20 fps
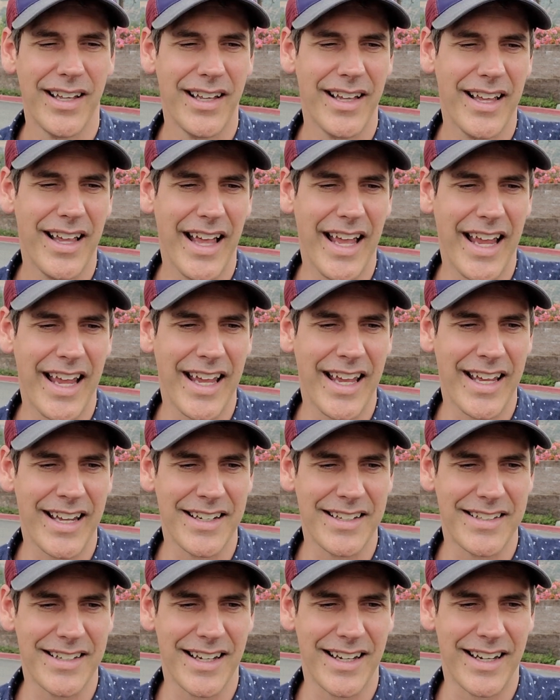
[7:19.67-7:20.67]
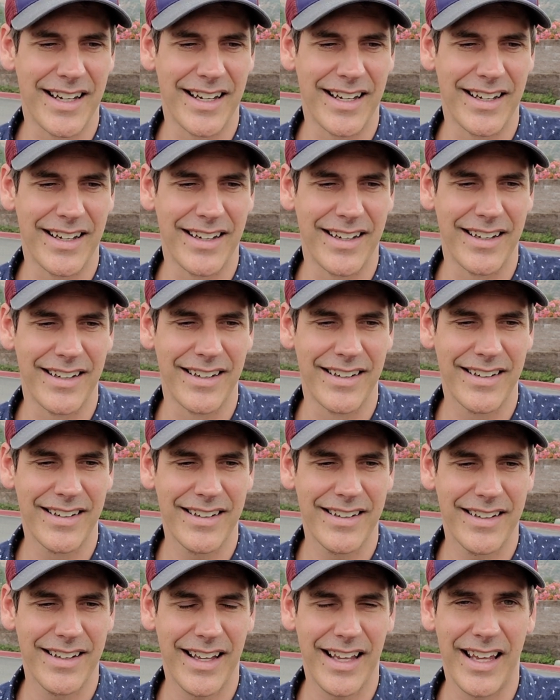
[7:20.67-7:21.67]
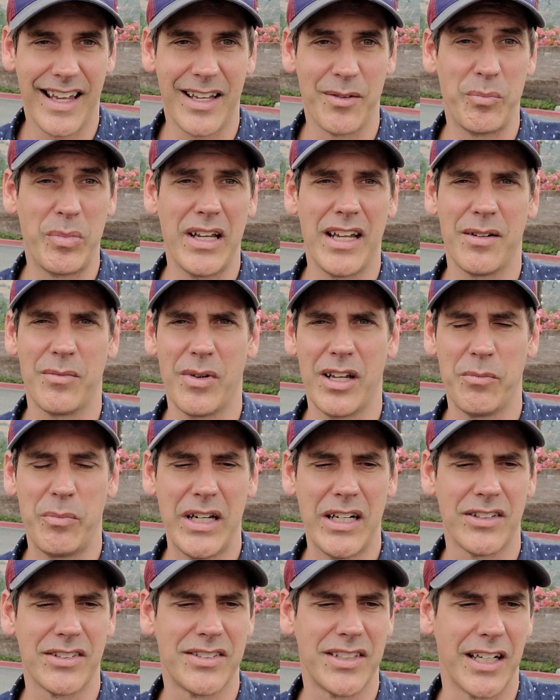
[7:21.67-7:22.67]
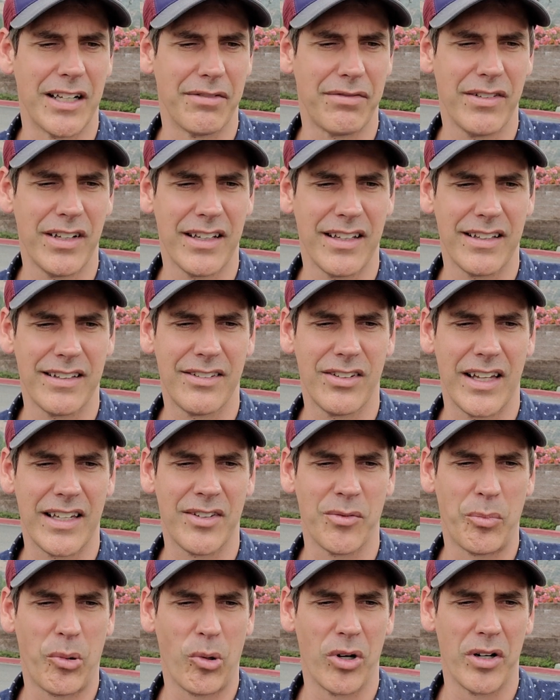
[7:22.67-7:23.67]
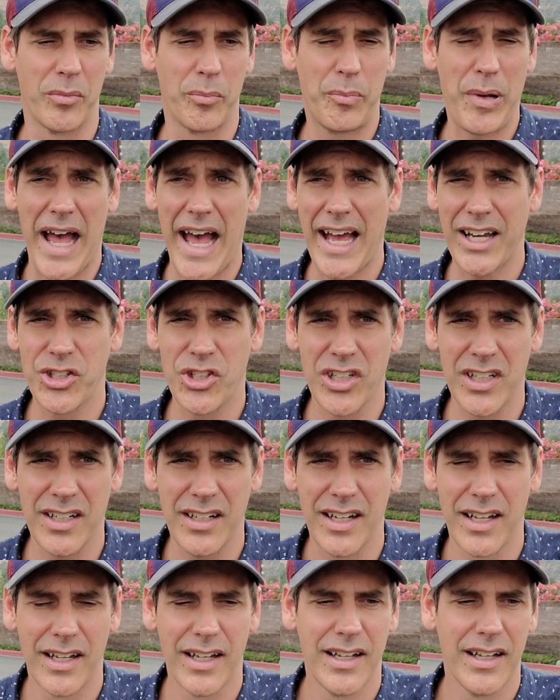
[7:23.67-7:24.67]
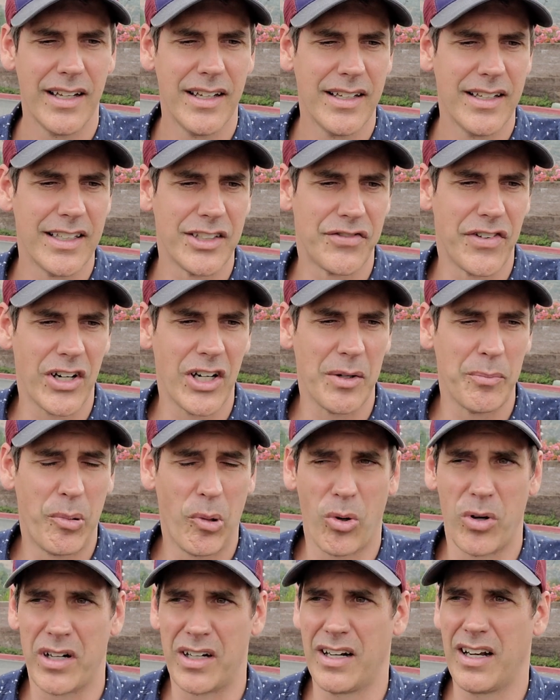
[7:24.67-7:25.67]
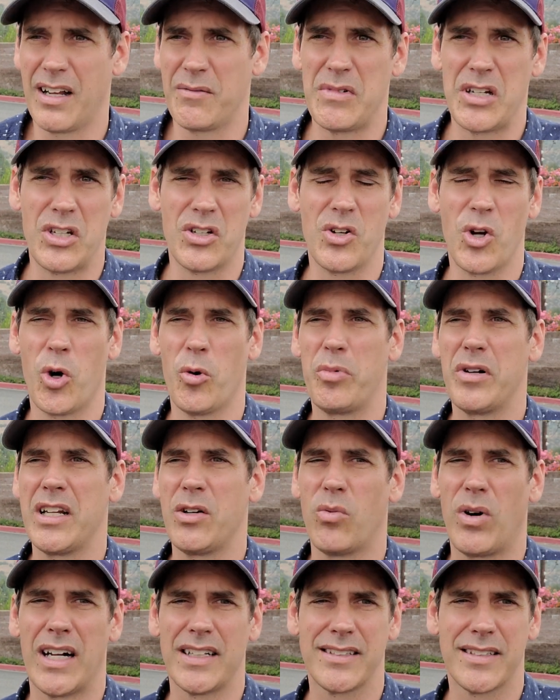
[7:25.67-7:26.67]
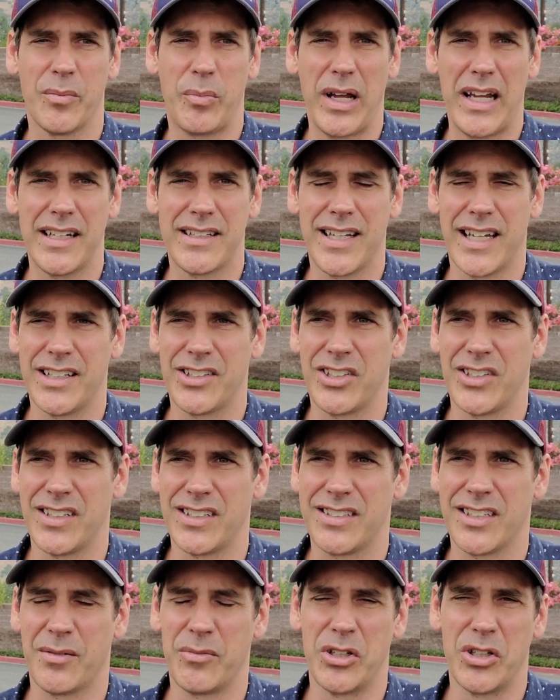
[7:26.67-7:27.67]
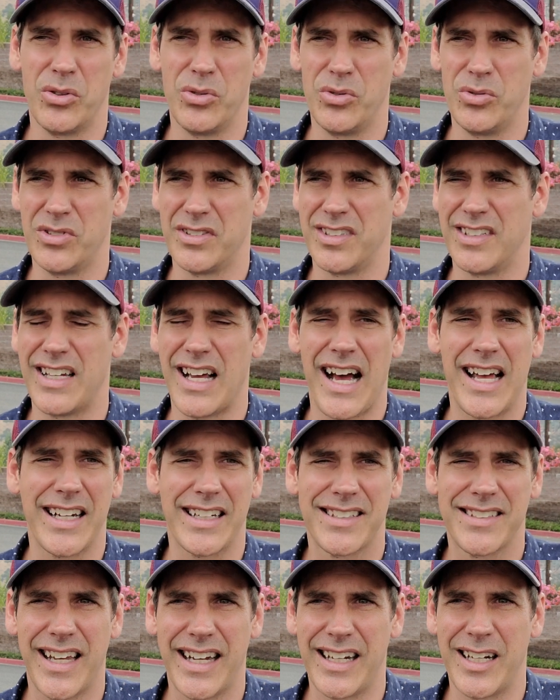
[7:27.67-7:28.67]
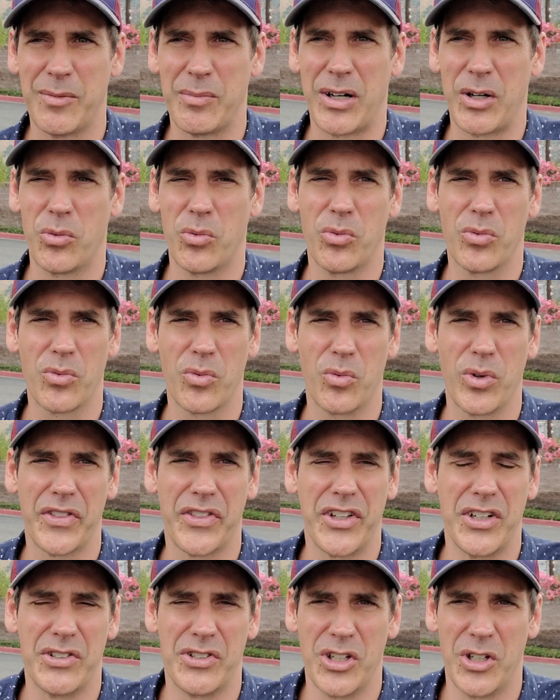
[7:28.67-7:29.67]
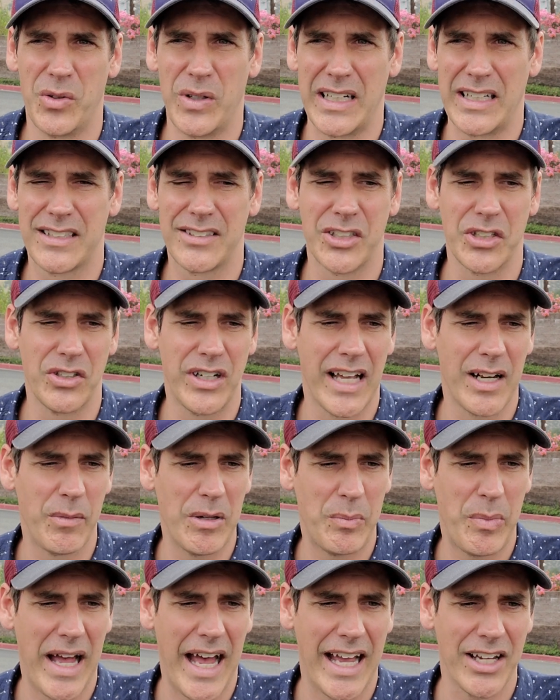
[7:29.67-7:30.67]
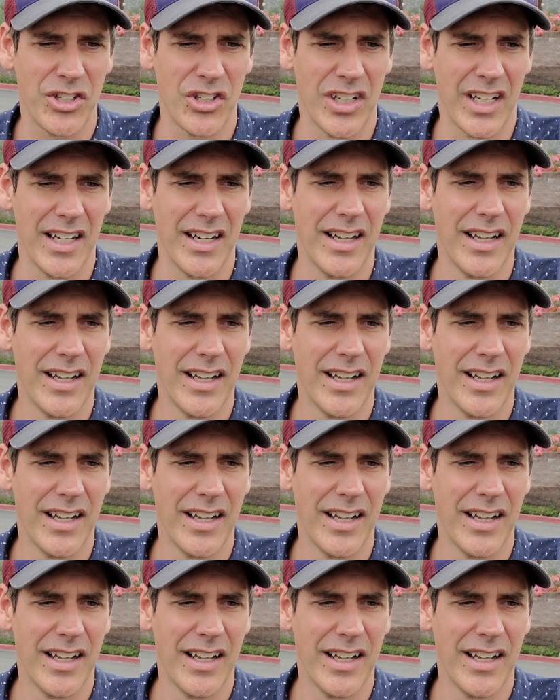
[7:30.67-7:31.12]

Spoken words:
and be yourself, and so that's important. Passion is very important. I mean, nobody wants to pay attention to someone who's not excited about what they're doing. So you got to be passionate.